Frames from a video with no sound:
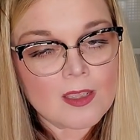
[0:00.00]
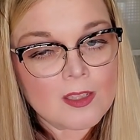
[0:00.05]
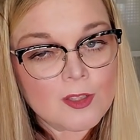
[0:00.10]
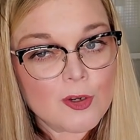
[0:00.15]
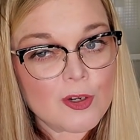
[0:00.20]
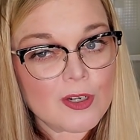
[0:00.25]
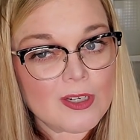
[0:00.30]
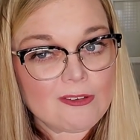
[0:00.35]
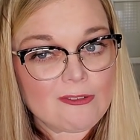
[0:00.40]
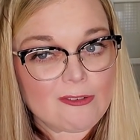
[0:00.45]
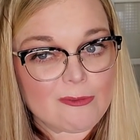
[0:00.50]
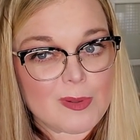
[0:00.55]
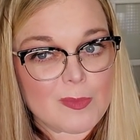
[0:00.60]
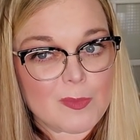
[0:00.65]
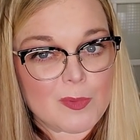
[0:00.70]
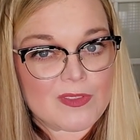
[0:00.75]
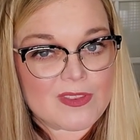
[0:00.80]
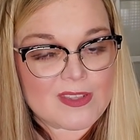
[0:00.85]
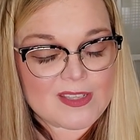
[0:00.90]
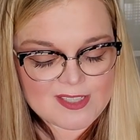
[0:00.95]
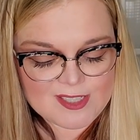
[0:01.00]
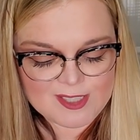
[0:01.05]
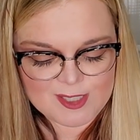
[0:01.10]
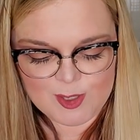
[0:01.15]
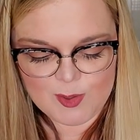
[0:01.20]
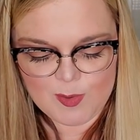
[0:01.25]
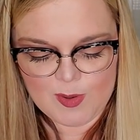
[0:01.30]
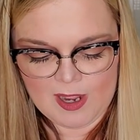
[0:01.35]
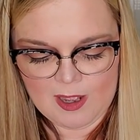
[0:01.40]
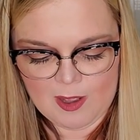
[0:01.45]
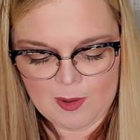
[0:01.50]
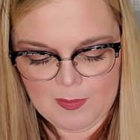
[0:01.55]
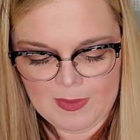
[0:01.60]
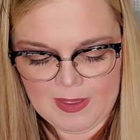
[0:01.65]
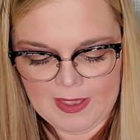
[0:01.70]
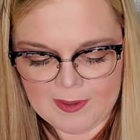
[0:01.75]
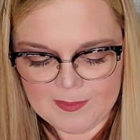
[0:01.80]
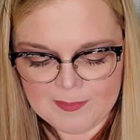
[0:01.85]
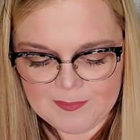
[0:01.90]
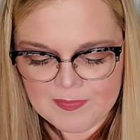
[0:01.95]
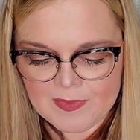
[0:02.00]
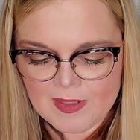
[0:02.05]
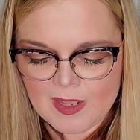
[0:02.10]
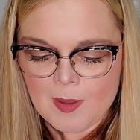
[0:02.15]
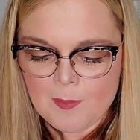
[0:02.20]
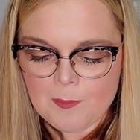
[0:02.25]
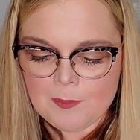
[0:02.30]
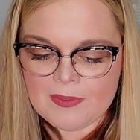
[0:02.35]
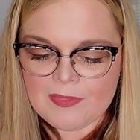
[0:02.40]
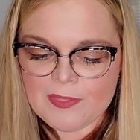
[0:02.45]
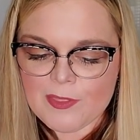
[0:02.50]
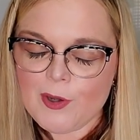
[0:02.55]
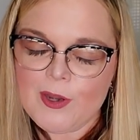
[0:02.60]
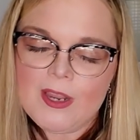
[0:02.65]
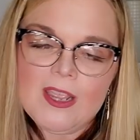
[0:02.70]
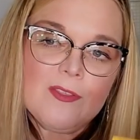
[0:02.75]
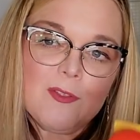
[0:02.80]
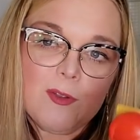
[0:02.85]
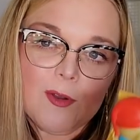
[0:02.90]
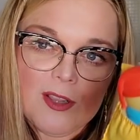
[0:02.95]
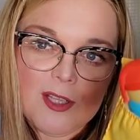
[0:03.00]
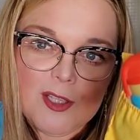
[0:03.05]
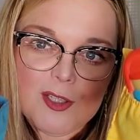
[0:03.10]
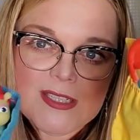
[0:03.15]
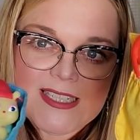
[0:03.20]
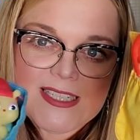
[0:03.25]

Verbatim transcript: You're going to remember these too, I'll bet. But they're in their little